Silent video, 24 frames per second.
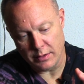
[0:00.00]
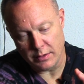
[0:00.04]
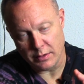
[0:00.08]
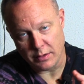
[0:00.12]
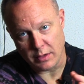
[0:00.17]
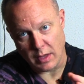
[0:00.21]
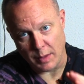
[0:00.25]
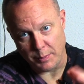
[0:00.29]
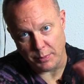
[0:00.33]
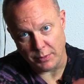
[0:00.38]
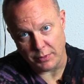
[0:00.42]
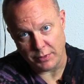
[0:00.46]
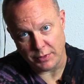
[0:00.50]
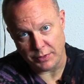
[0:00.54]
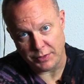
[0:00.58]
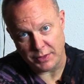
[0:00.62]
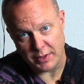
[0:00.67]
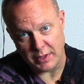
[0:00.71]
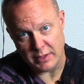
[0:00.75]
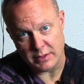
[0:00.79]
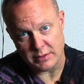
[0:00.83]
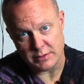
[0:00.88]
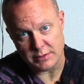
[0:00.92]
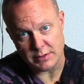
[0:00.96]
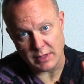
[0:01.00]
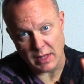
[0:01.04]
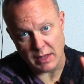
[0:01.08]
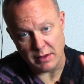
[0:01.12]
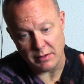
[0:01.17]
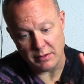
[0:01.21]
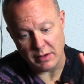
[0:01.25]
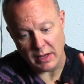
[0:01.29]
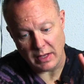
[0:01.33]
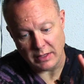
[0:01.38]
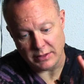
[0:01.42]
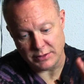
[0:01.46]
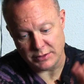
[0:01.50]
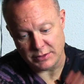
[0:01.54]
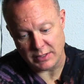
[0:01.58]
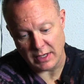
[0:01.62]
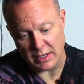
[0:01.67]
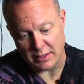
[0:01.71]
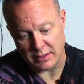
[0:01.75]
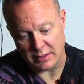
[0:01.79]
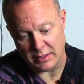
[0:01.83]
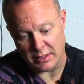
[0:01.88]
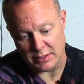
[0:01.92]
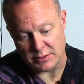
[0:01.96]
couple of the things that
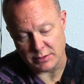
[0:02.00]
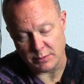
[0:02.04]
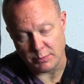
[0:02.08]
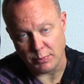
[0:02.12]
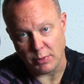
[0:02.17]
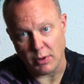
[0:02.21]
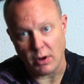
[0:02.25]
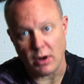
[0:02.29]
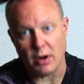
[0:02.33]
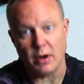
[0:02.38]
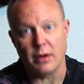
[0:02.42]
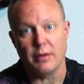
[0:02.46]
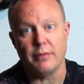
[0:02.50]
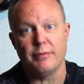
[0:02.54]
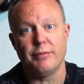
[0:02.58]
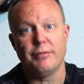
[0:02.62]
set this apart